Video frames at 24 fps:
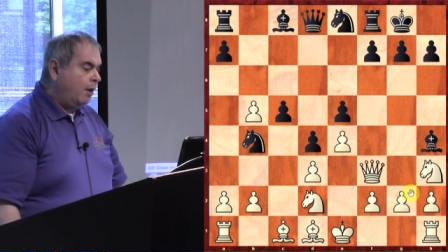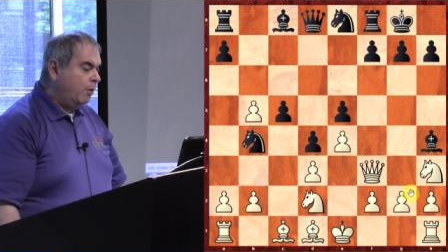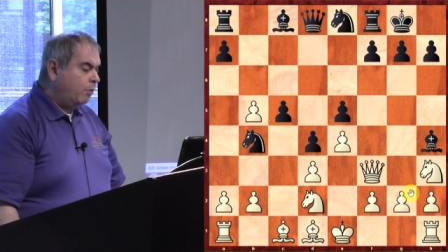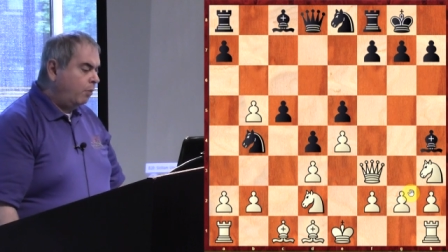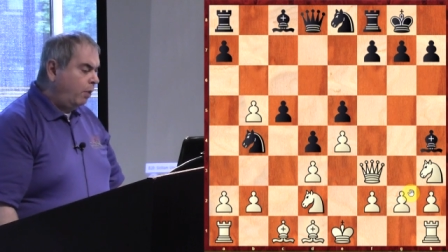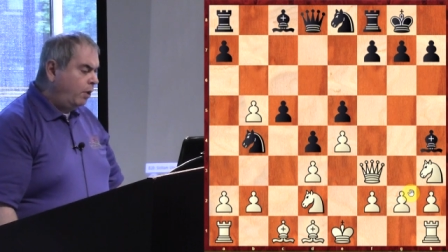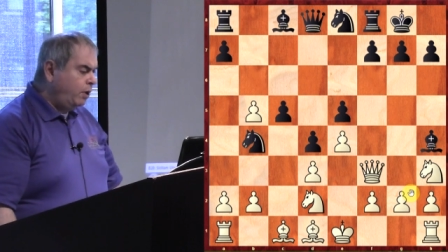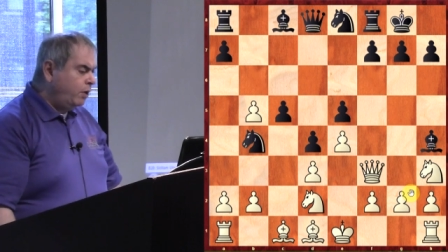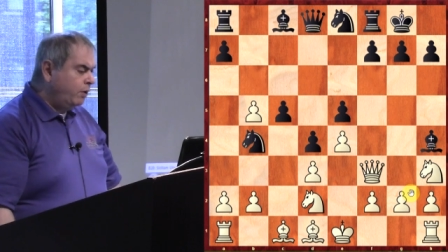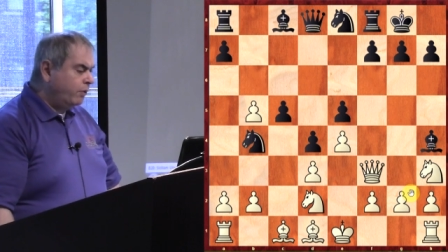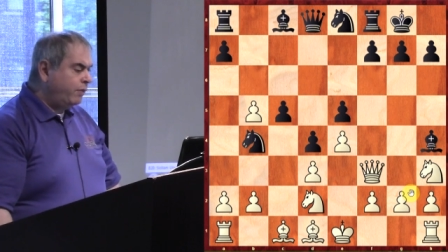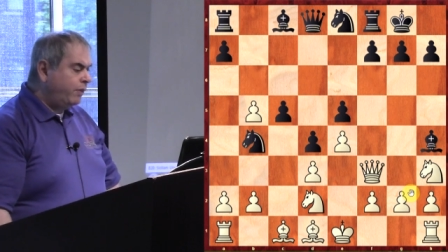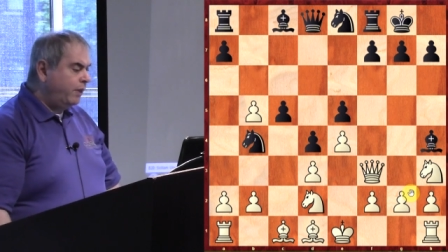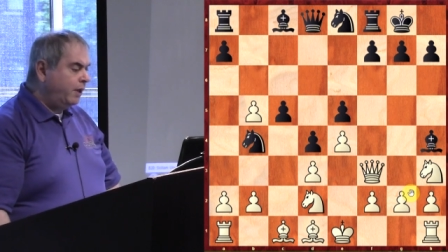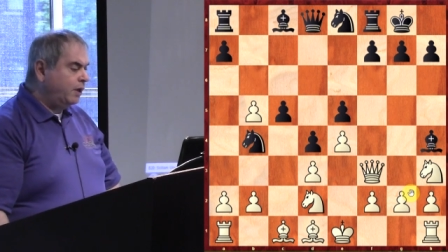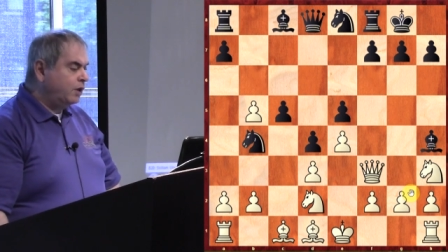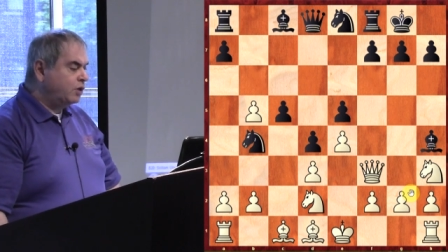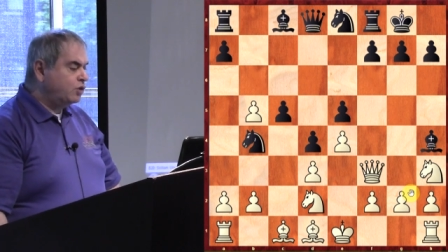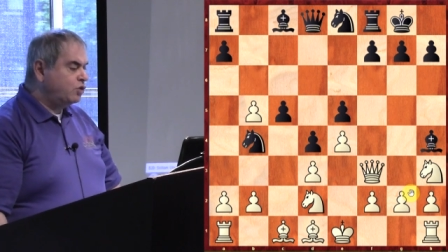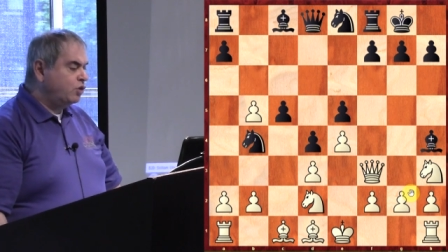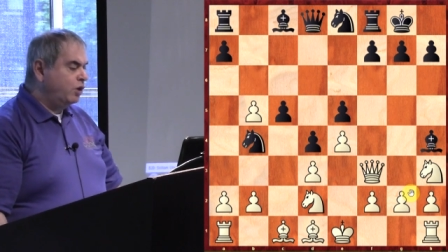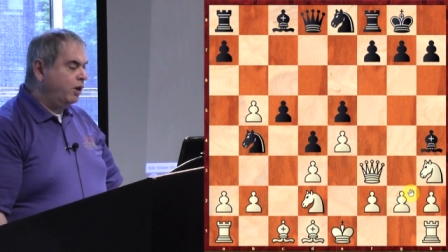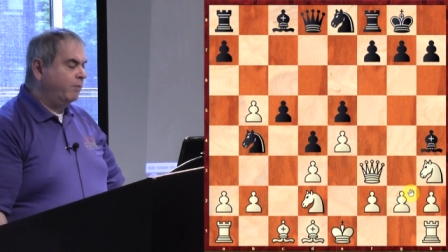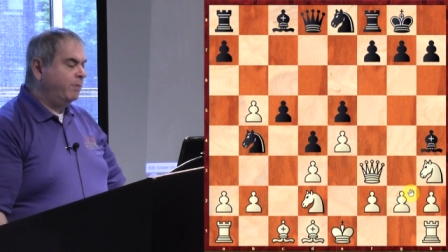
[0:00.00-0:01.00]
What do you
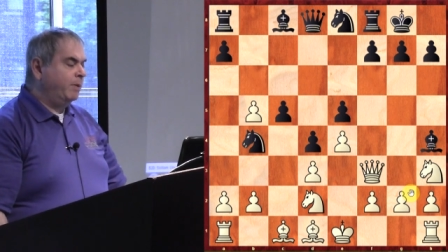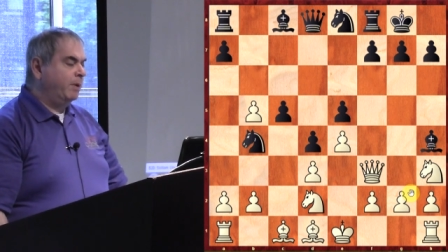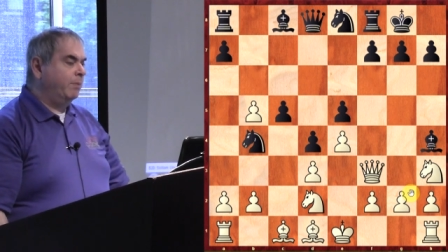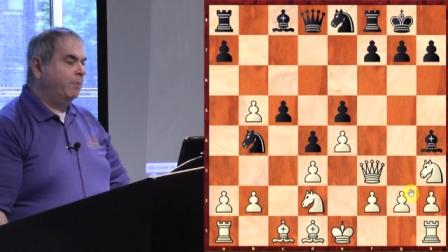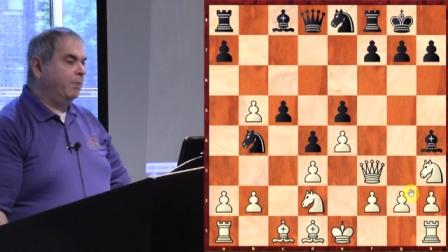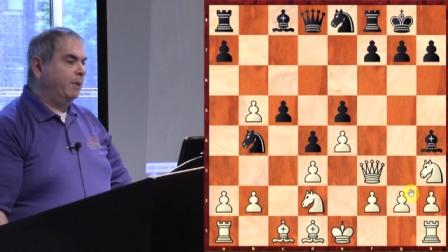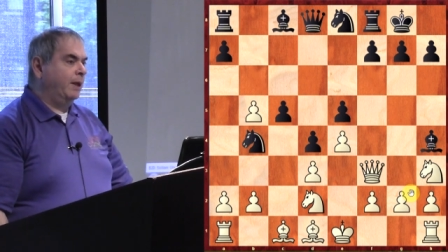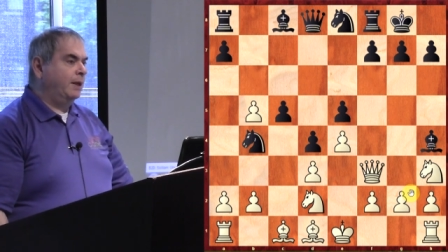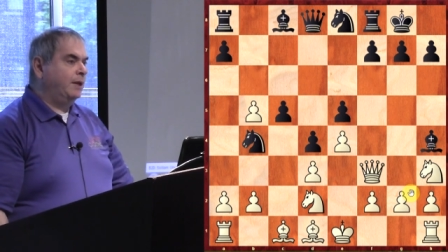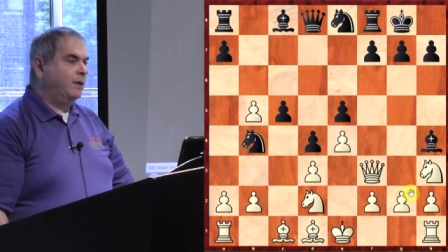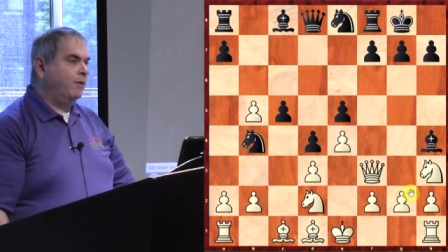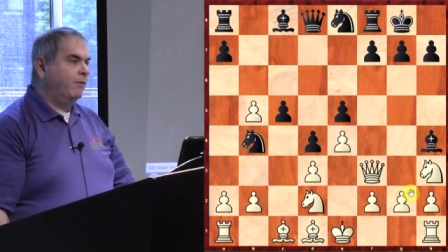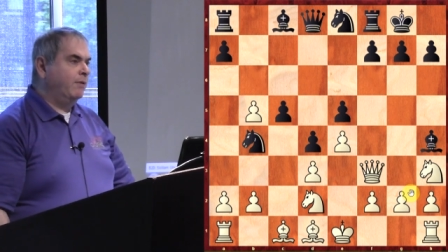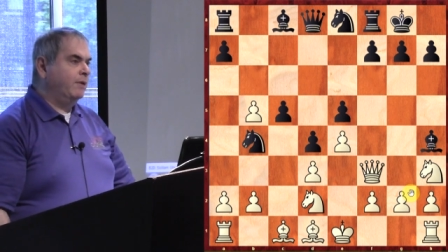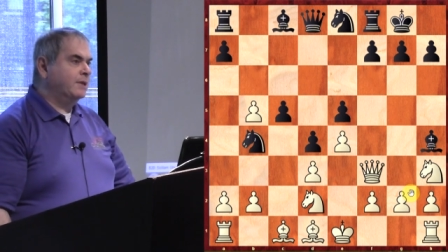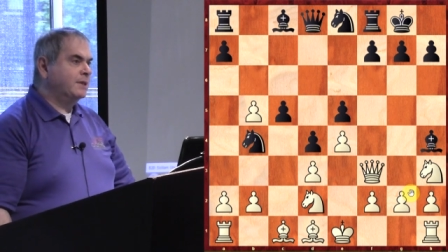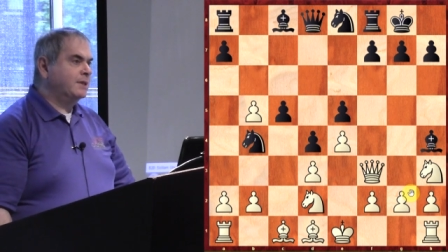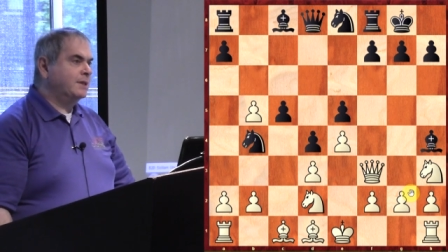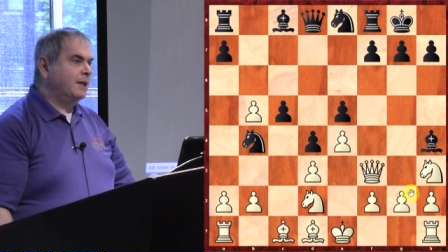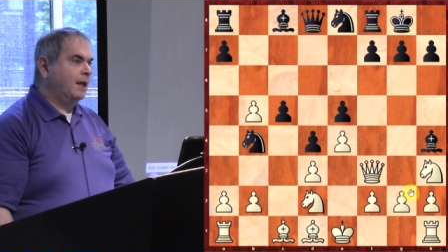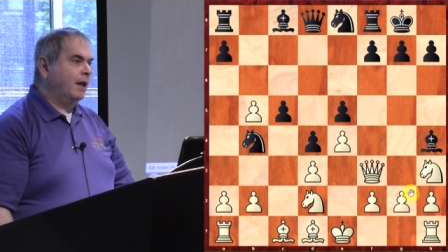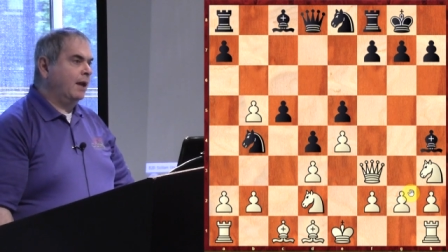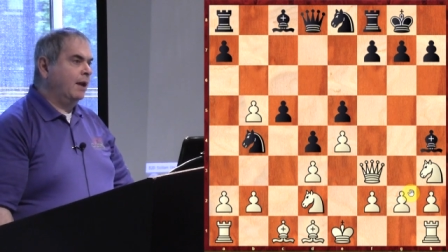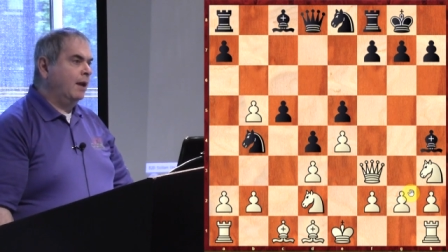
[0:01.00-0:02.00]
think should have been played here
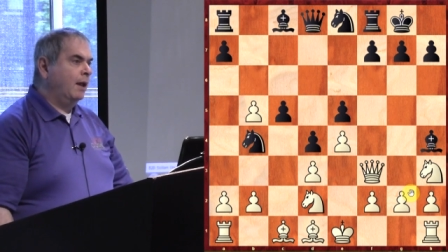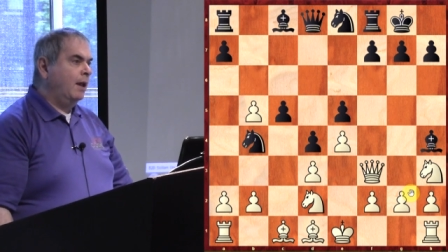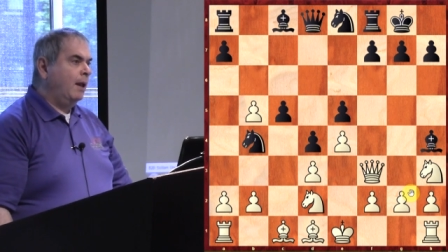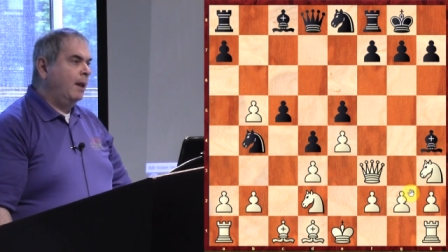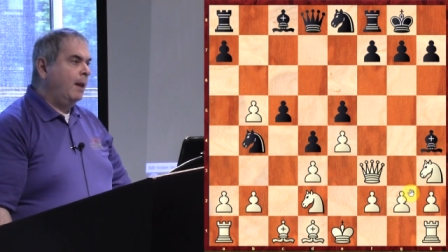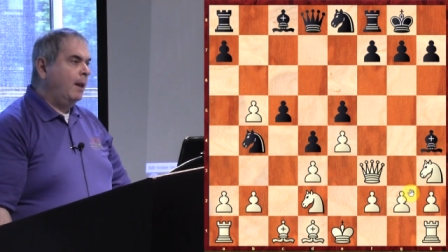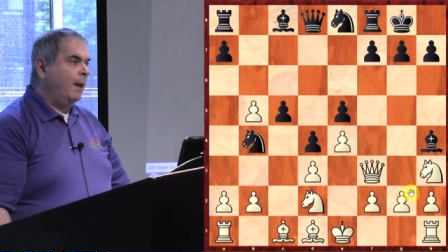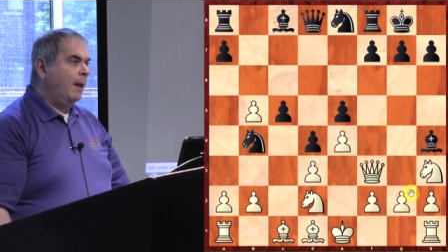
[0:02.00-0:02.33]
instead?